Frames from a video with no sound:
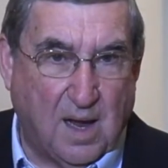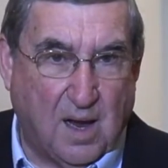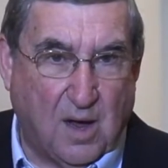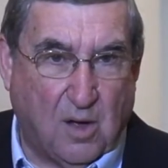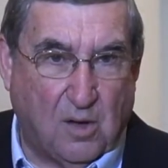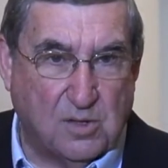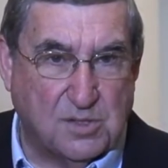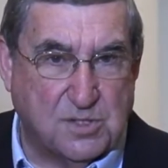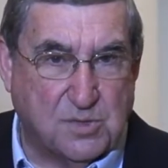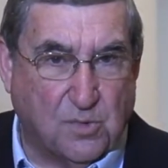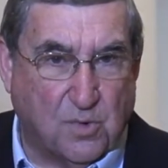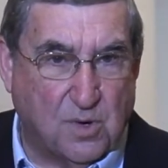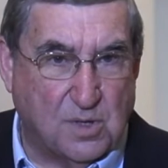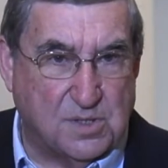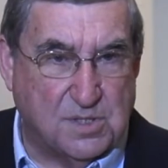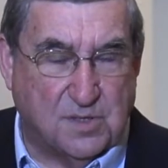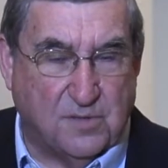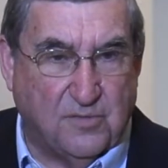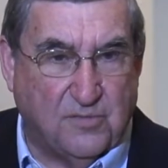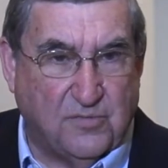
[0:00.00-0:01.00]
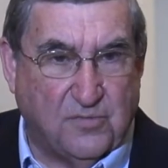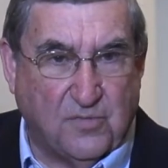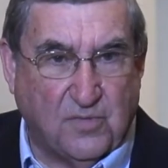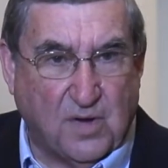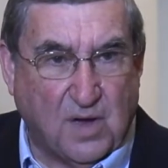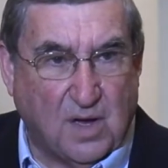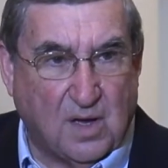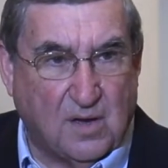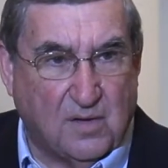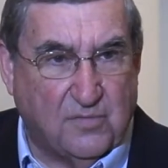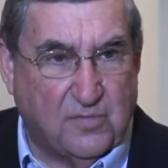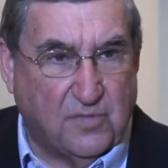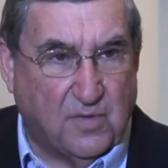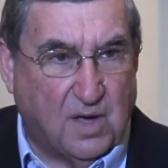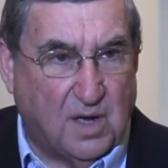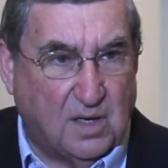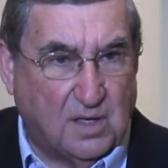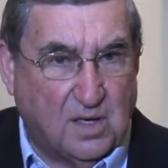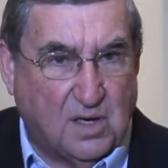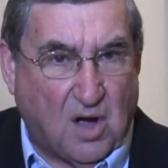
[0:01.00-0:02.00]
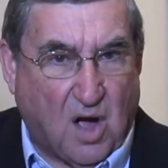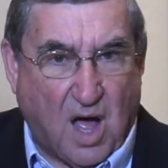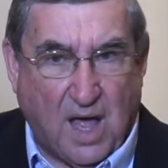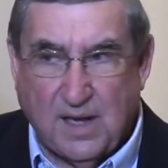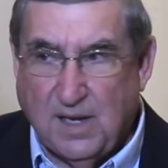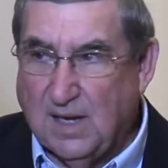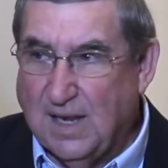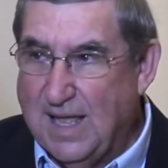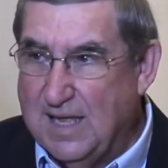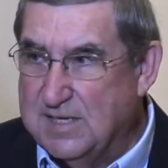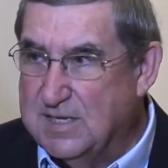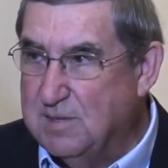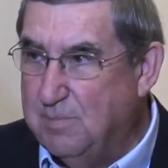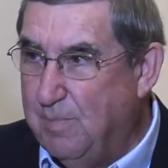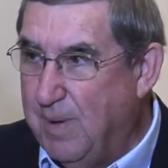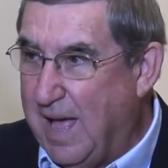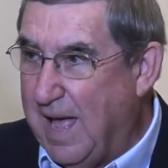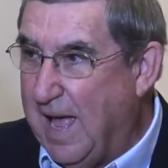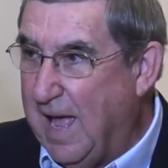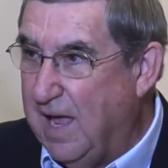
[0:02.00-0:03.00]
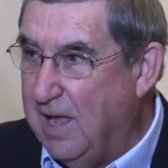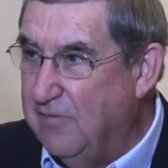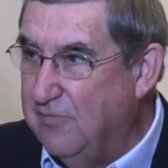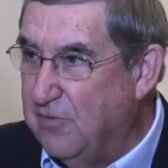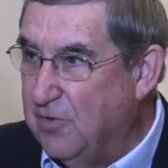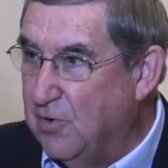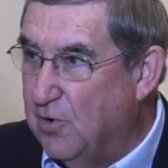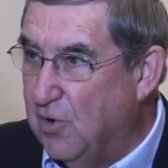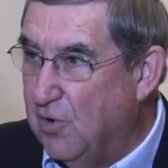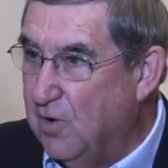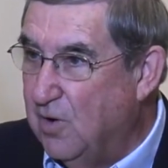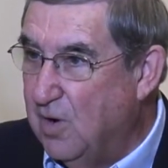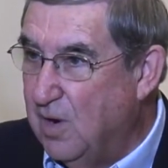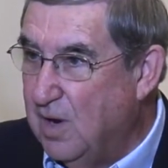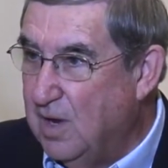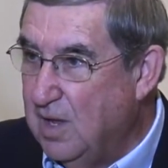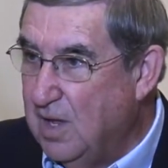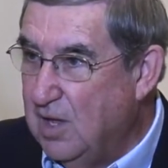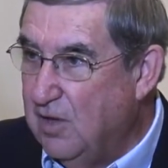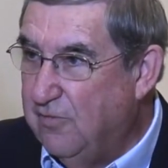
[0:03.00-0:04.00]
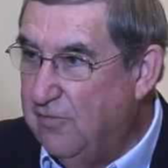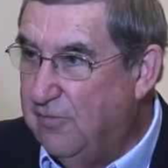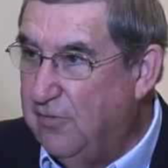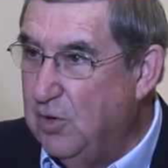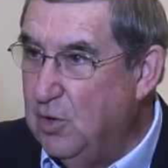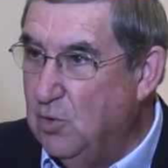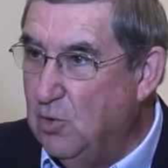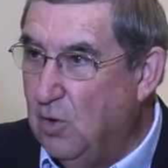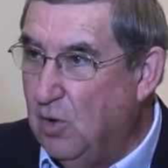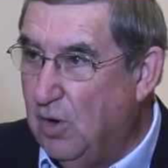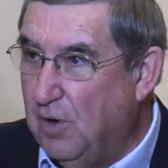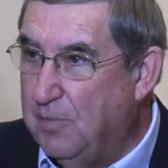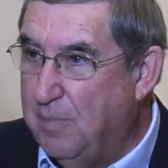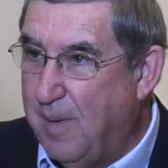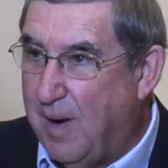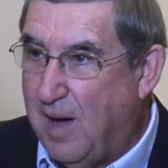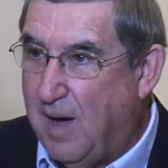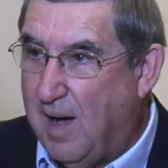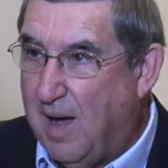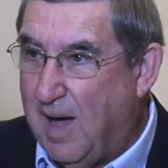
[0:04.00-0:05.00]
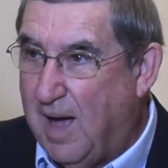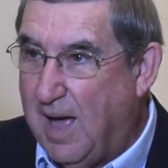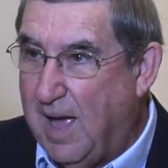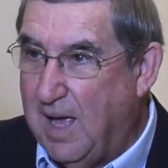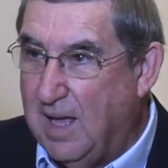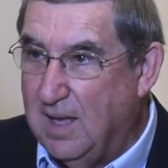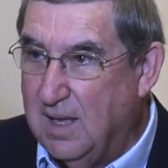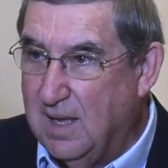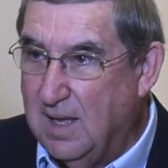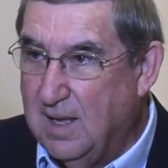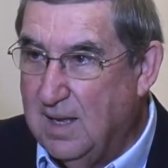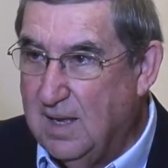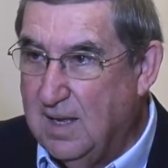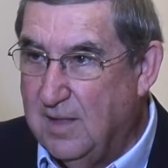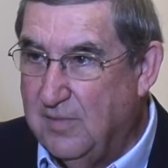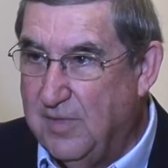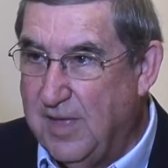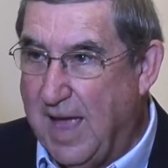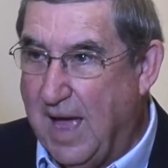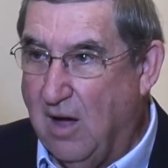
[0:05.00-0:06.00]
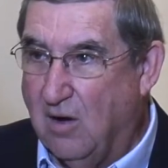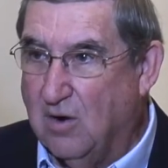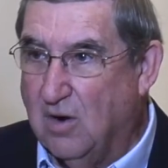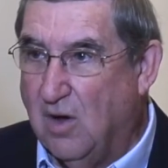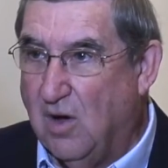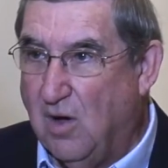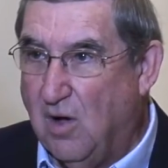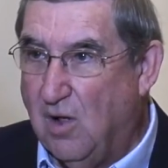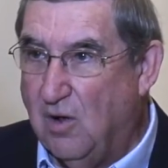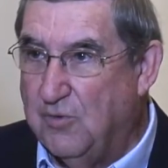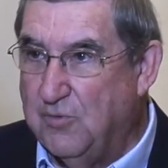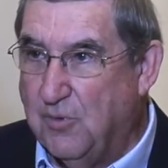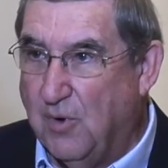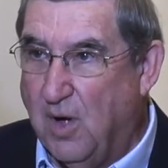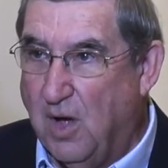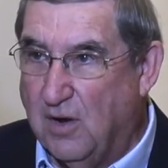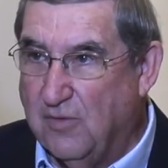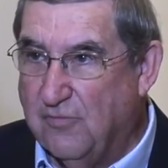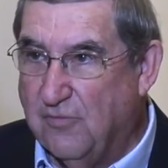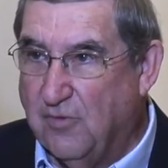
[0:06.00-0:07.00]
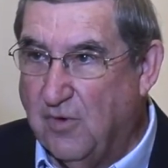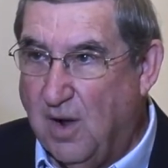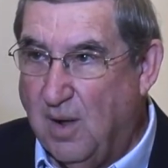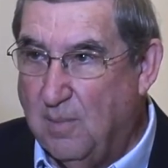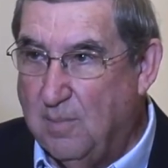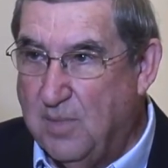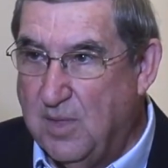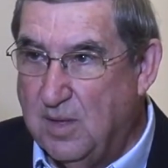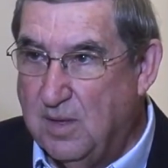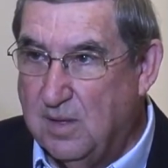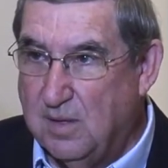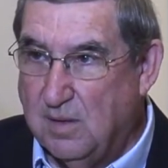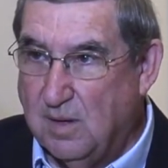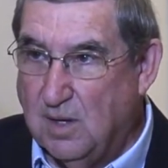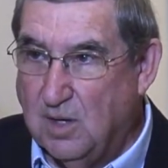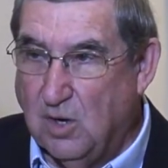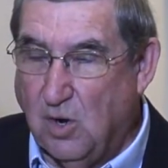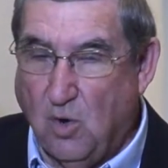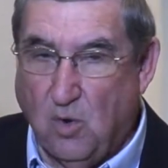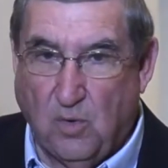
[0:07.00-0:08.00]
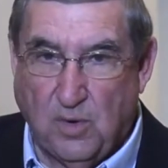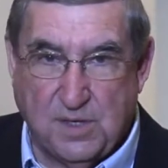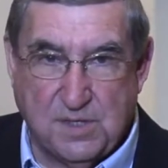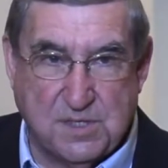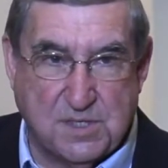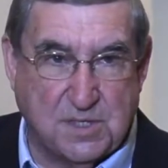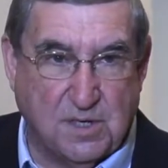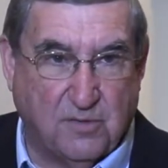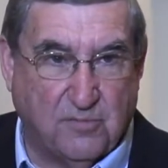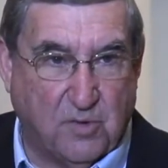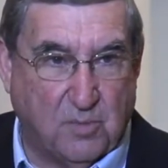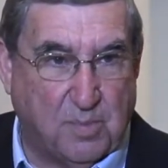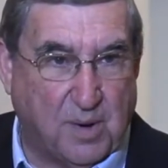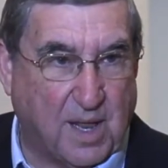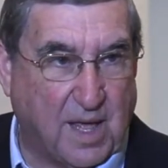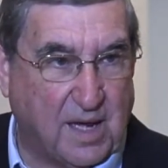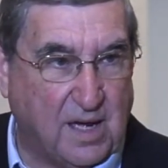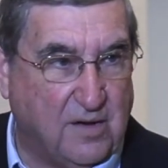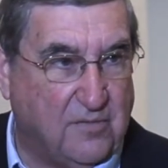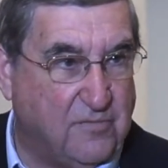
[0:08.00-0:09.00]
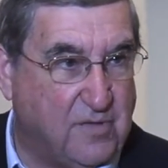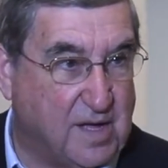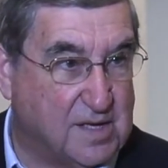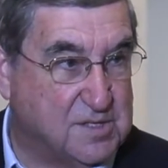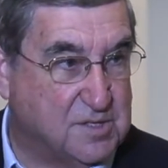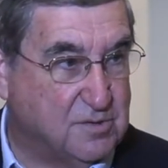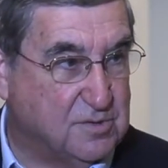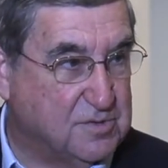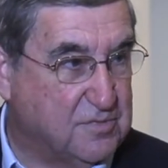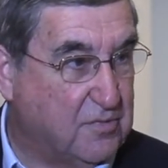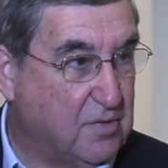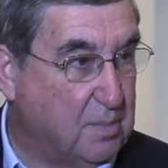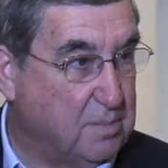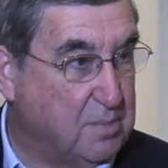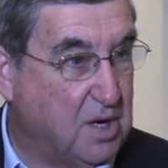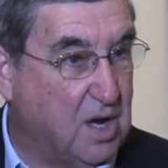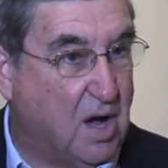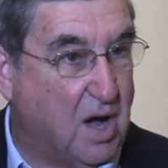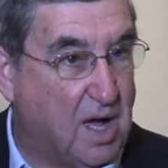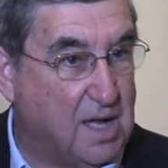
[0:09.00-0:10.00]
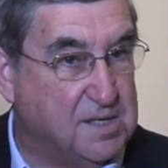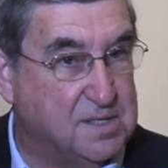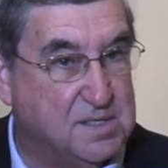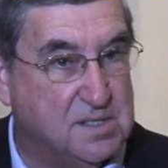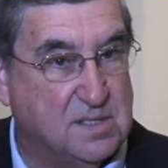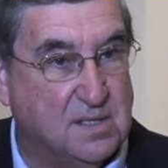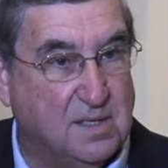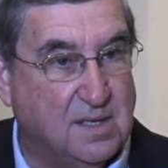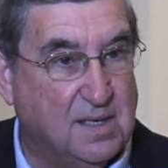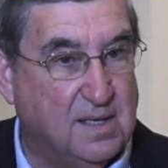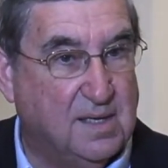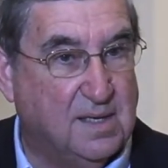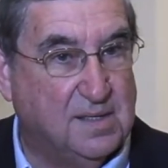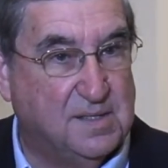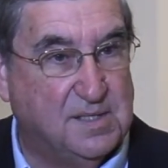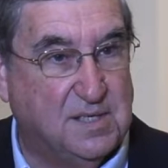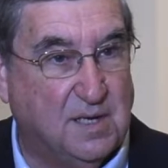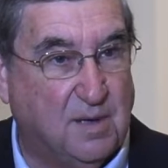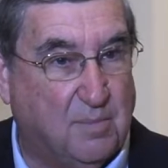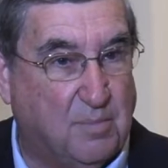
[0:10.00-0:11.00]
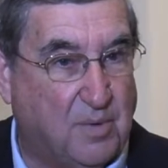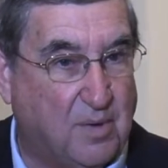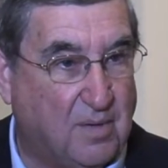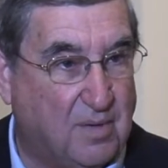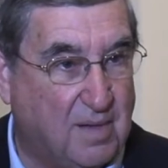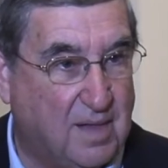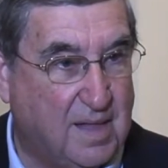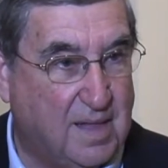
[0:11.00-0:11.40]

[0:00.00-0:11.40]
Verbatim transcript: all sorts of, of a godless behavior fueled by the alcohol drunk from the gold and silver plated vessels from God's temple.